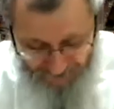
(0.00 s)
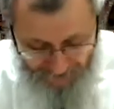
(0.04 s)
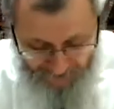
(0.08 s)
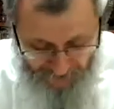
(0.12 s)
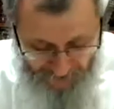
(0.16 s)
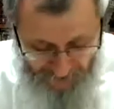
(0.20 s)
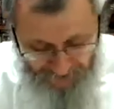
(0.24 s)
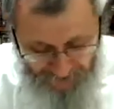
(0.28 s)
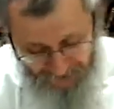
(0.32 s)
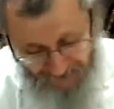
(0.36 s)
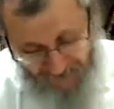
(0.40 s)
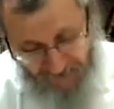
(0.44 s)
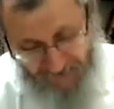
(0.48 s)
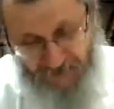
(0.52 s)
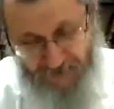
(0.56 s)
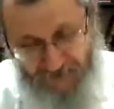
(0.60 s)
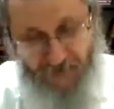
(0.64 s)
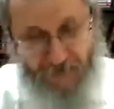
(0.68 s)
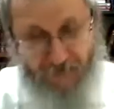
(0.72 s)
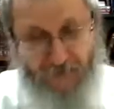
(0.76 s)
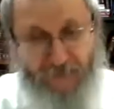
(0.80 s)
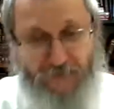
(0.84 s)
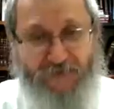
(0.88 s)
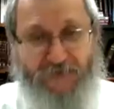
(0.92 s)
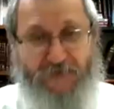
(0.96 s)
The
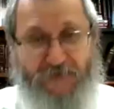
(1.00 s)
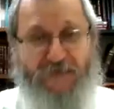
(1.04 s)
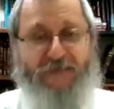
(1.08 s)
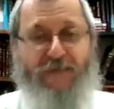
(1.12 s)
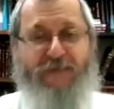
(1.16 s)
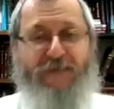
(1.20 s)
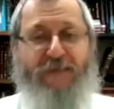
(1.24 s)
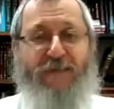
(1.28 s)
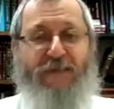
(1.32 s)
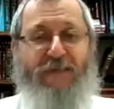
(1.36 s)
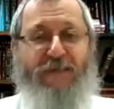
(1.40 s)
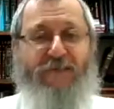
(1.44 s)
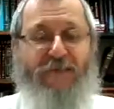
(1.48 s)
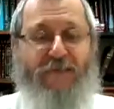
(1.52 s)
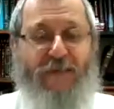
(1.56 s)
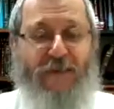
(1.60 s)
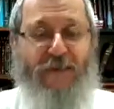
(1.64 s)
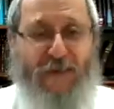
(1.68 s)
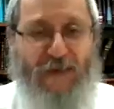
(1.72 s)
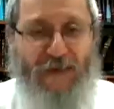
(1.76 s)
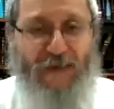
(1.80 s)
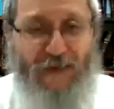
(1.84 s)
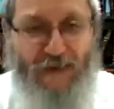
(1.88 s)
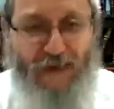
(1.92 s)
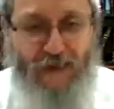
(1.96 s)
Talmud says that
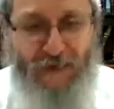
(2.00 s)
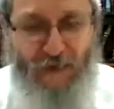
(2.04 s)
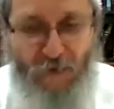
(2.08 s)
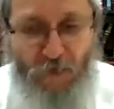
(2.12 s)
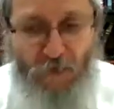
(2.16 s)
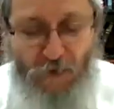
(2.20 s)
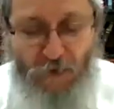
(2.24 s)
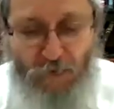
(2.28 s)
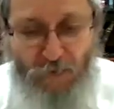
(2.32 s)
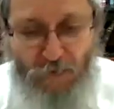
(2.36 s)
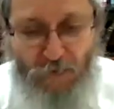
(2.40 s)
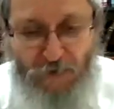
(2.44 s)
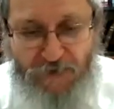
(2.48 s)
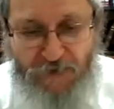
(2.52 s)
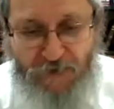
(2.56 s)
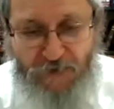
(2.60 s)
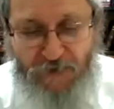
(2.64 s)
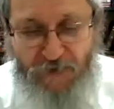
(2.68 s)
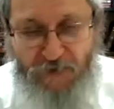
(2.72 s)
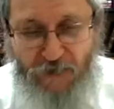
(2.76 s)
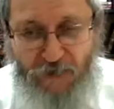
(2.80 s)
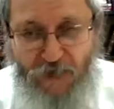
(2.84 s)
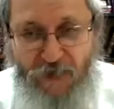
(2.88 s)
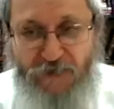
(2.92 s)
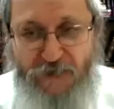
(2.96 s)
when a person
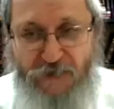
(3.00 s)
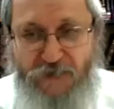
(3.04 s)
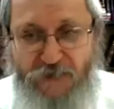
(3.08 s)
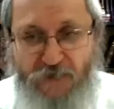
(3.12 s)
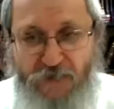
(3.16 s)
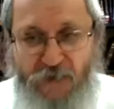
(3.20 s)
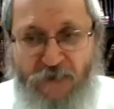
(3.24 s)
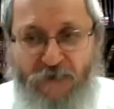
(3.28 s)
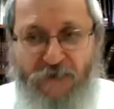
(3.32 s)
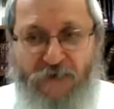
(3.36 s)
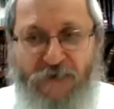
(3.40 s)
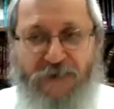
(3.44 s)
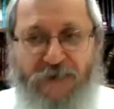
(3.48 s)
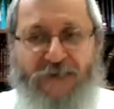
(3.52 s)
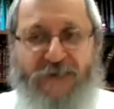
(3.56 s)
learns Torah,